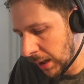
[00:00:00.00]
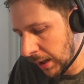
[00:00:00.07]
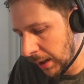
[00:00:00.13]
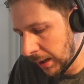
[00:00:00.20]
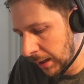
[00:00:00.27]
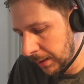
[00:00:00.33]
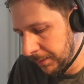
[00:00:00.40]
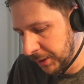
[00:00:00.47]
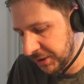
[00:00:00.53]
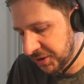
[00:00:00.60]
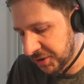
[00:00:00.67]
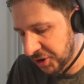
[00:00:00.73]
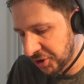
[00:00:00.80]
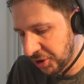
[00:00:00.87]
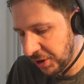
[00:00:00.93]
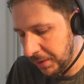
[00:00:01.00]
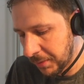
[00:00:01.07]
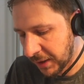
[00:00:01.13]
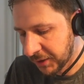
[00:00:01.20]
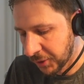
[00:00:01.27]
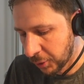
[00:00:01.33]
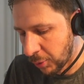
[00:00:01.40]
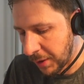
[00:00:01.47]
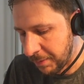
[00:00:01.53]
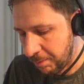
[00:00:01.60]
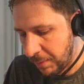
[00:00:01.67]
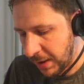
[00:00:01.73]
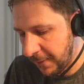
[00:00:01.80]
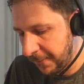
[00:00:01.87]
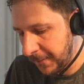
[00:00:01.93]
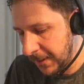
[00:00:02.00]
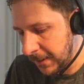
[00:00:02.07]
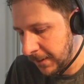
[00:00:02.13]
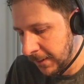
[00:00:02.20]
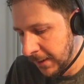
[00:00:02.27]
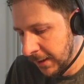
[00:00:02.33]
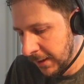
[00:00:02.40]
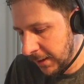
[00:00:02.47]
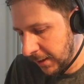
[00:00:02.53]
But it certainly makes her quite beefy.